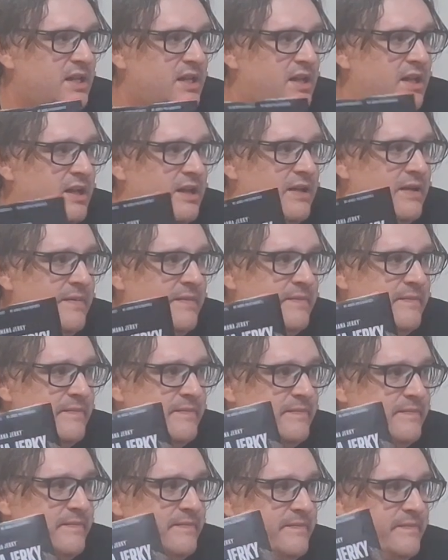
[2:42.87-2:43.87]

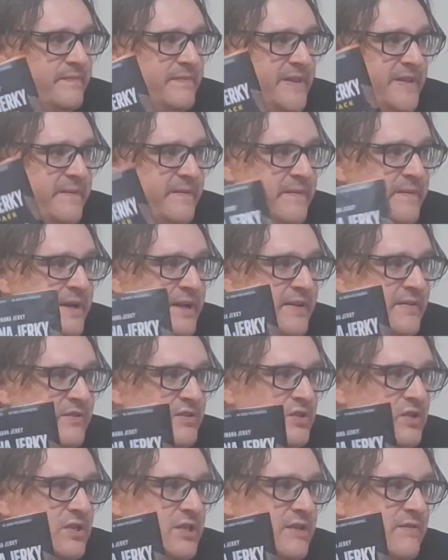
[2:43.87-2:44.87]
They've been making
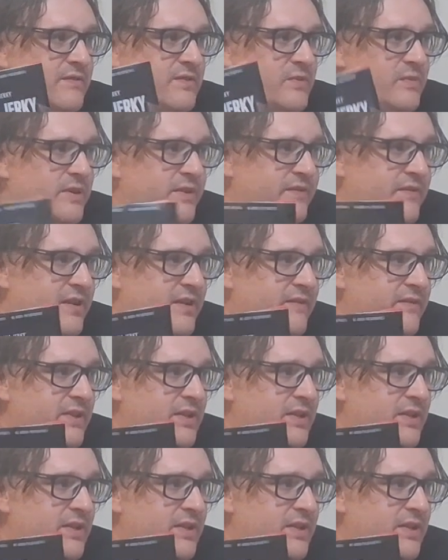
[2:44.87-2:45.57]
jerky for 25